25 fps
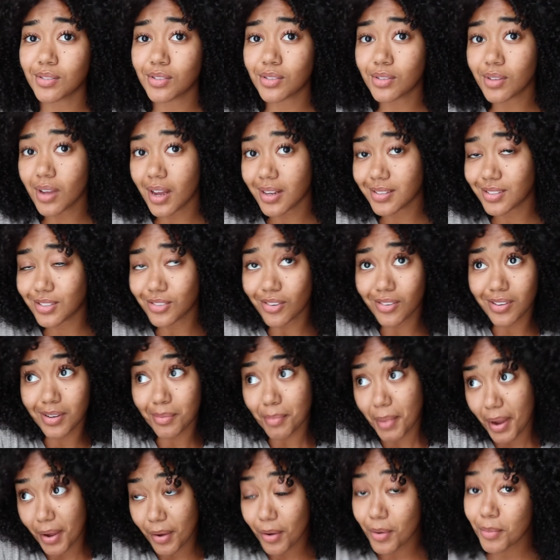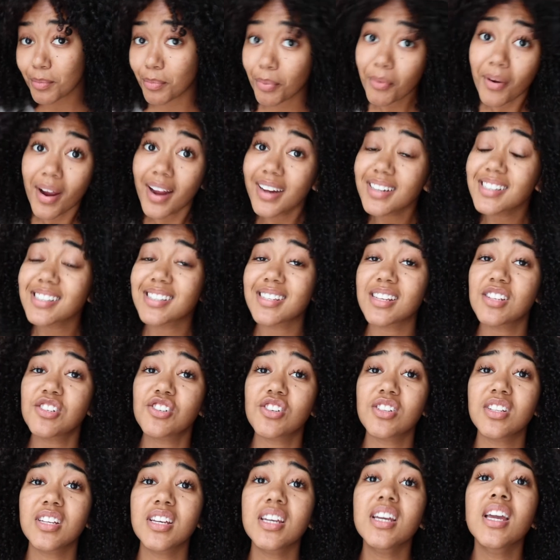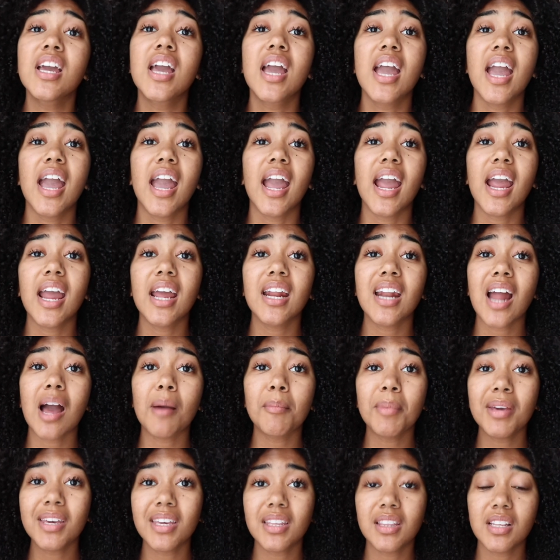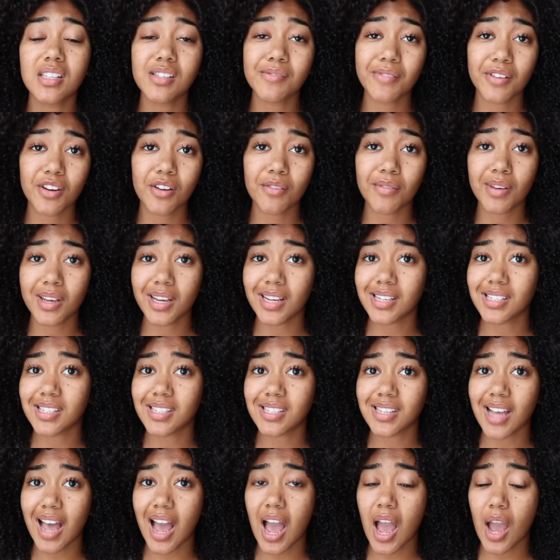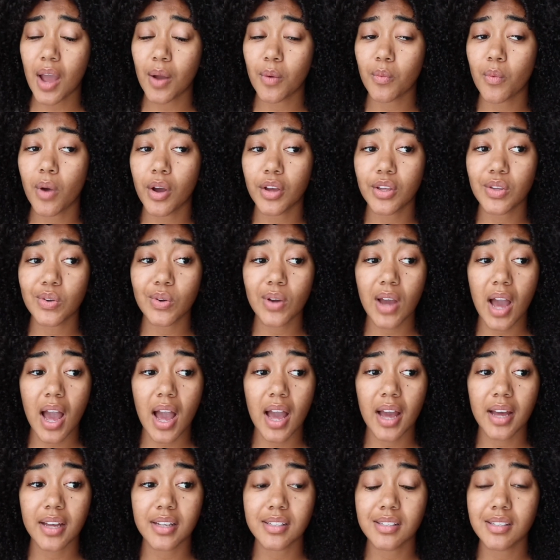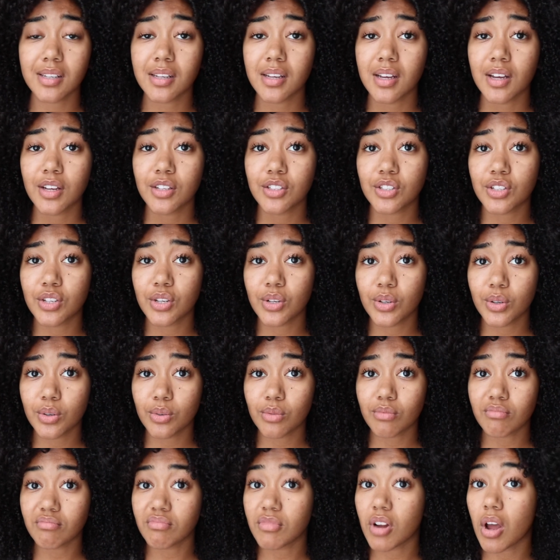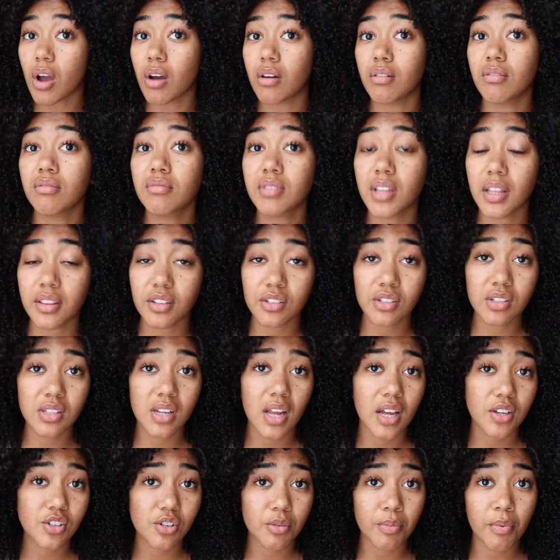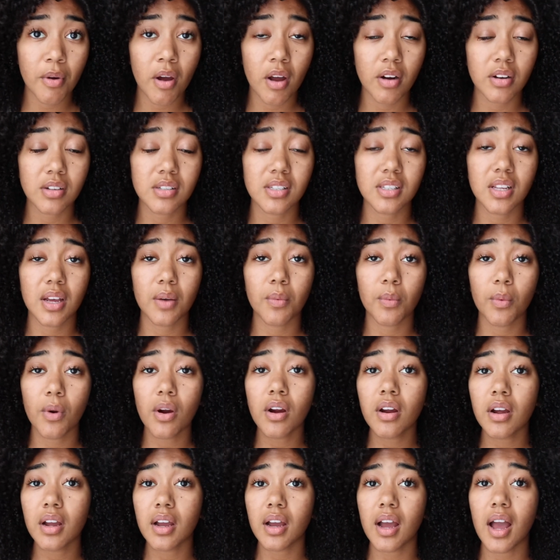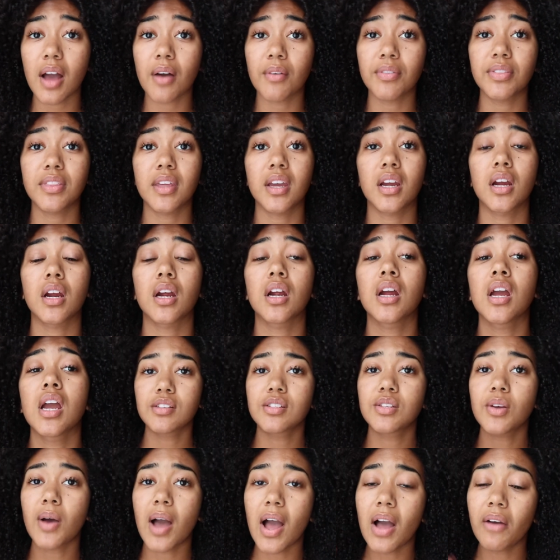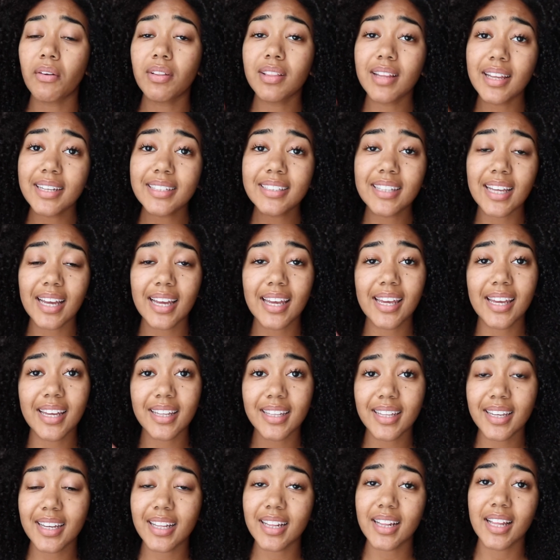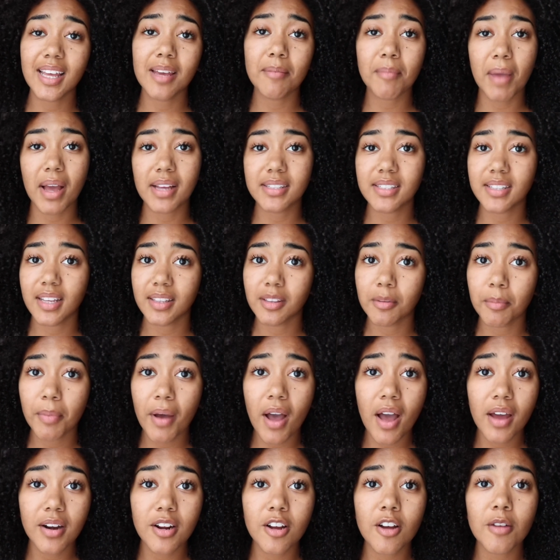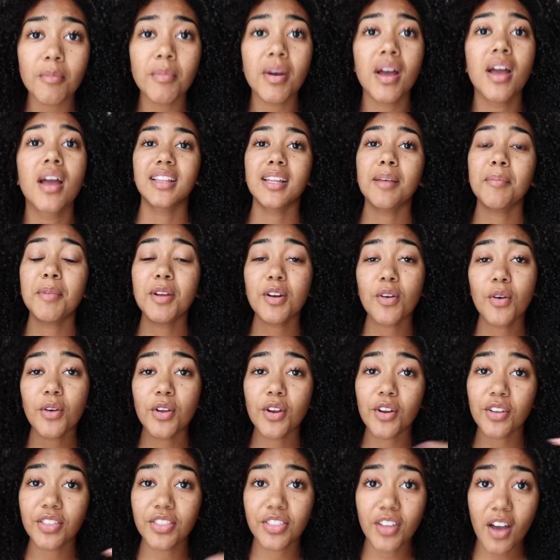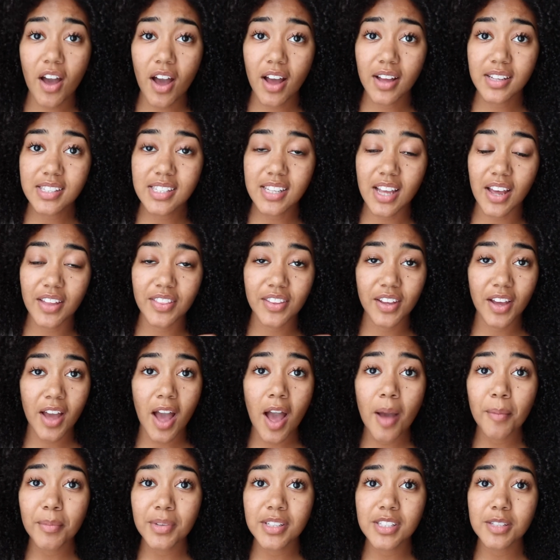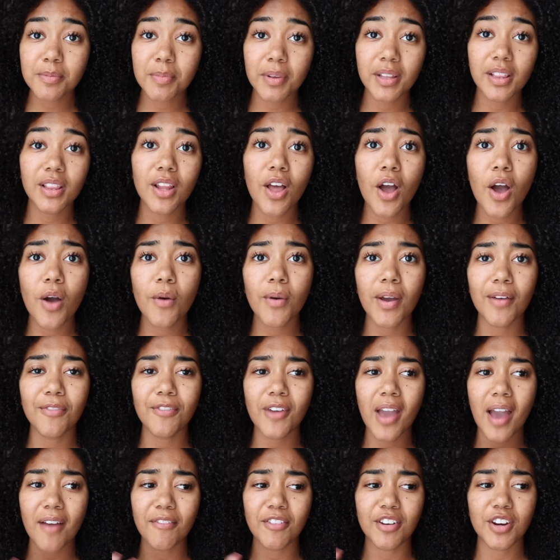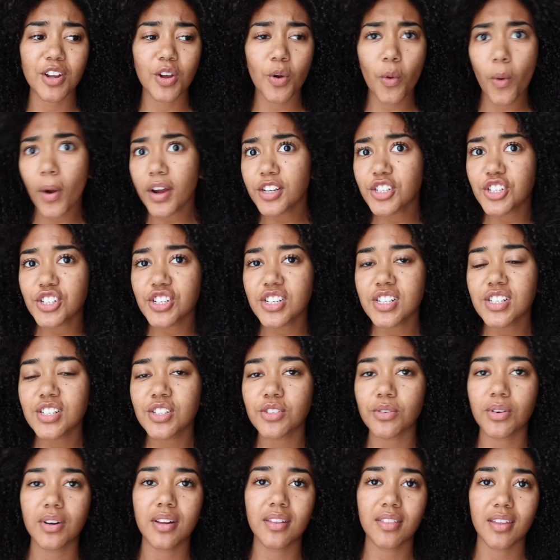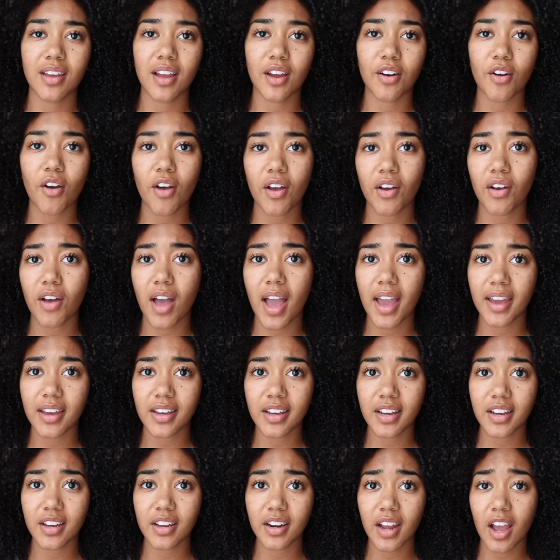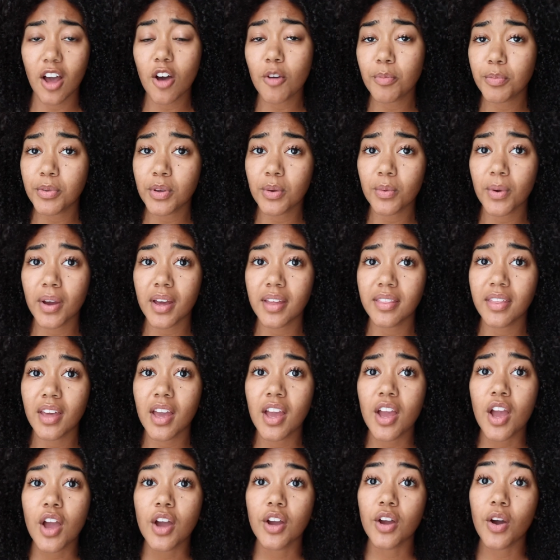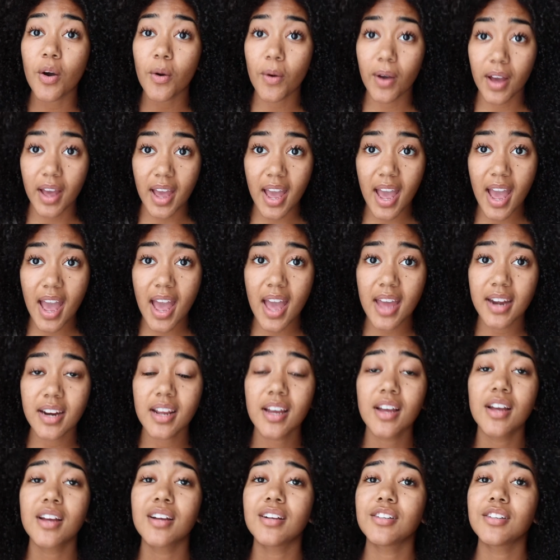I started my own brand essentially. And I'm making this video because I want you guys to know that there's natural products that work out there. So I'll link the healing clay mask at the bottom. Let me know your thoughts on the comments below. If you have any questions or anything at all I could help you with, go ahead.